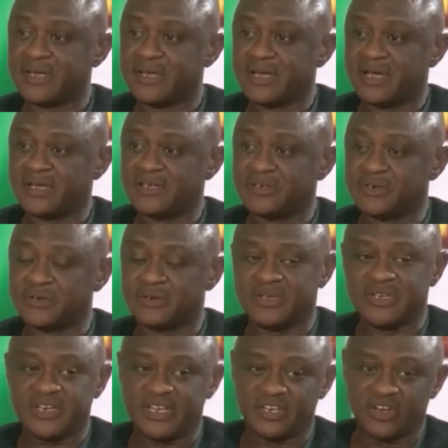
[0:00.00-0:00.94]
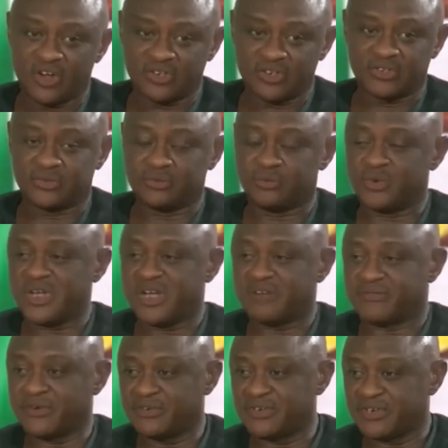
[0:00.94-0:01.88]
you know, in the north, we are
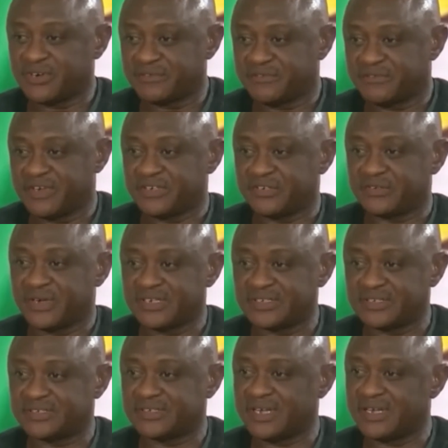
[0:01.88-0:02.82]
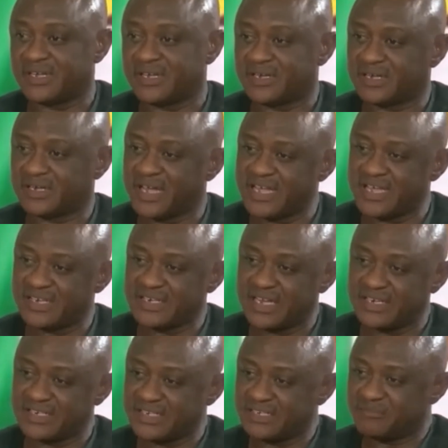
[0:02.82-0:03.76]
fondly referred to as
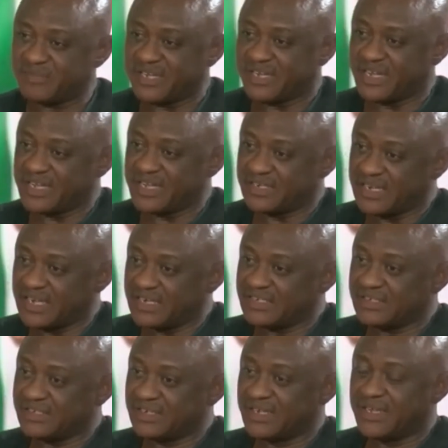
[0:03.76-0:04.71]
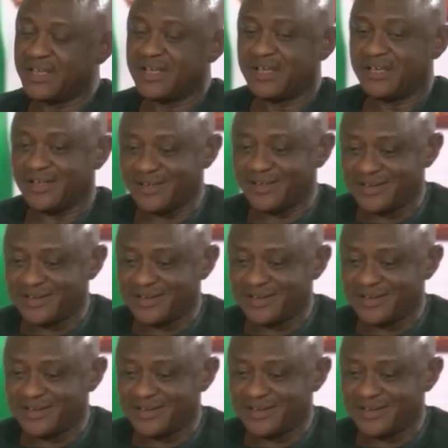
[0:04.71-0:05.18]
Kayandadi, Mekayandadi. In